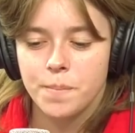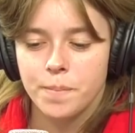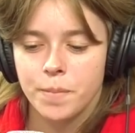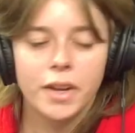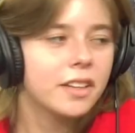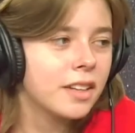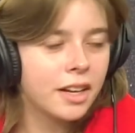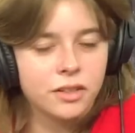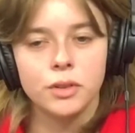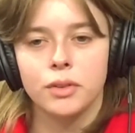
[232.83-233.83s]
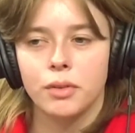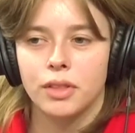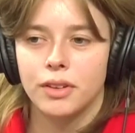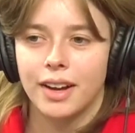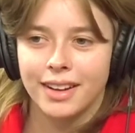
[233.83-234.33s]
Like I, said, I do agree
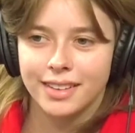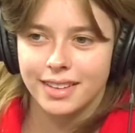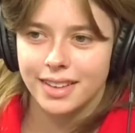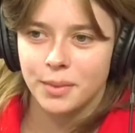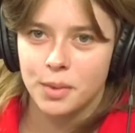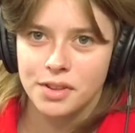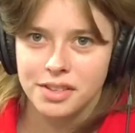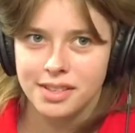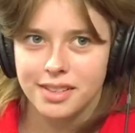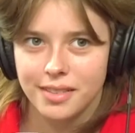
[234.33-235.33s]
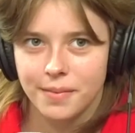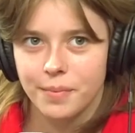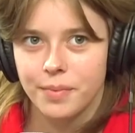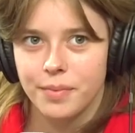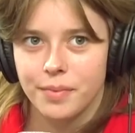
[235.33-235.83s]
with you. I it wasn't.
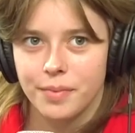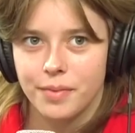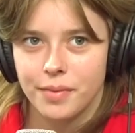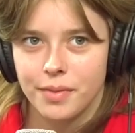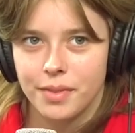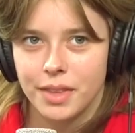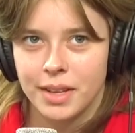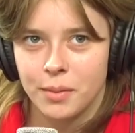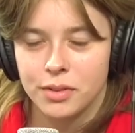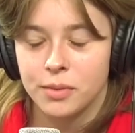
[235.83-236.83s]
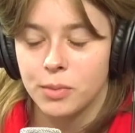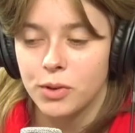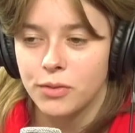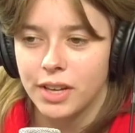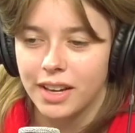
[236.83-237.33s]
It was a
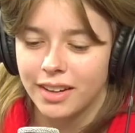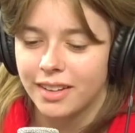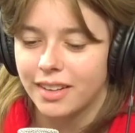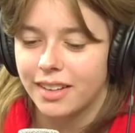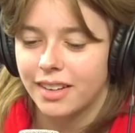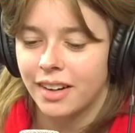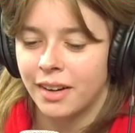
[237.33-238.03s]
movie. Mm -hmm.